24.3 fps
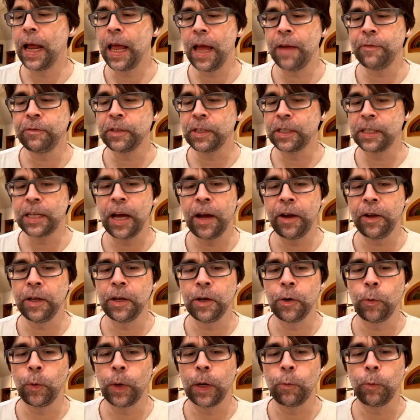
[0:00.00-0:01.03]
and I have to tell
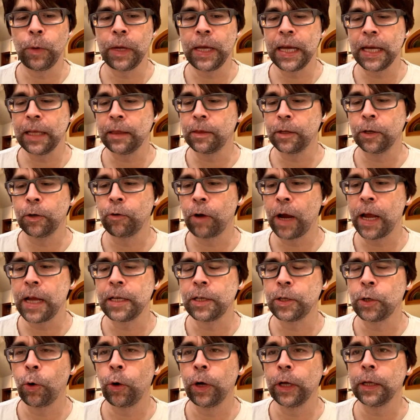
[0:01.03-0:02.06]
you, when we hit the
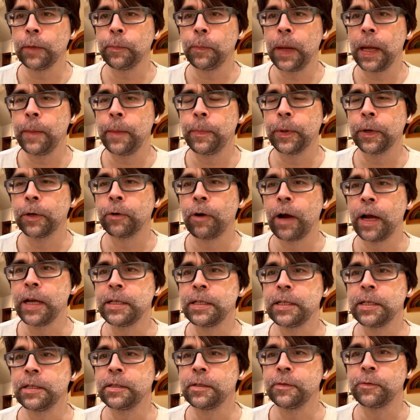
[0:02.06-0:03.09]
great toilet paper
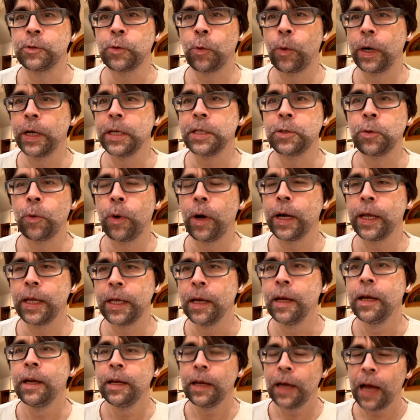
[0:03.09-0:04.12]
crisis of
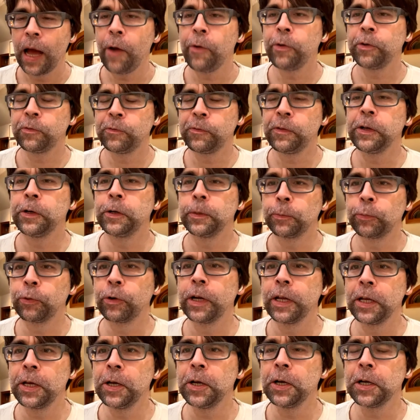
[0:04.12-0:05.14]
2020, I was feeling
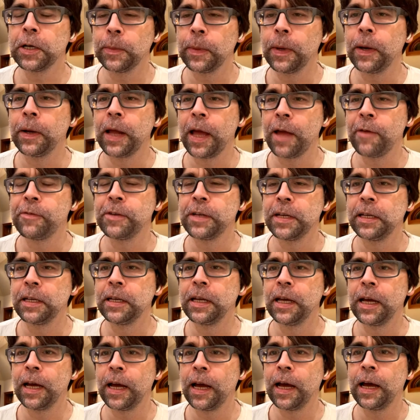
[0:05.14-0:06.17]
pretty good about having,
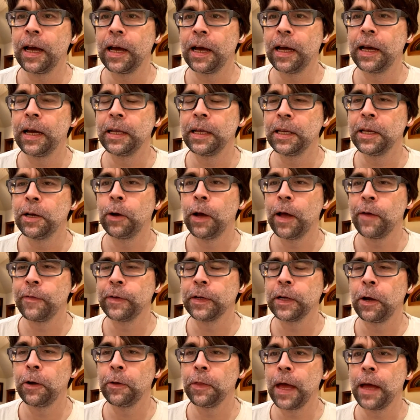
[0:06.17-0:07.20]
uh, you know, having
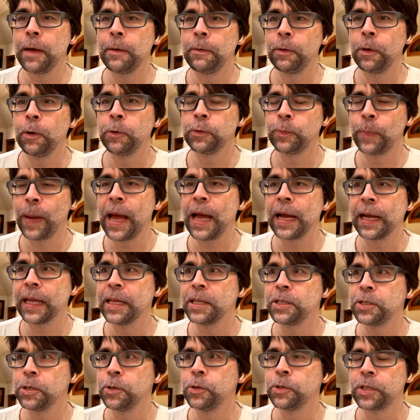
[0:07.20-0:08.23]
all that those back
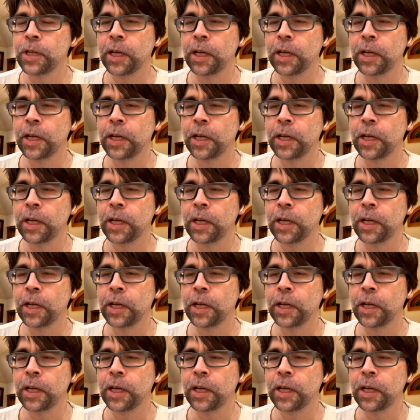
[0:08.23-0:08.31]
issues.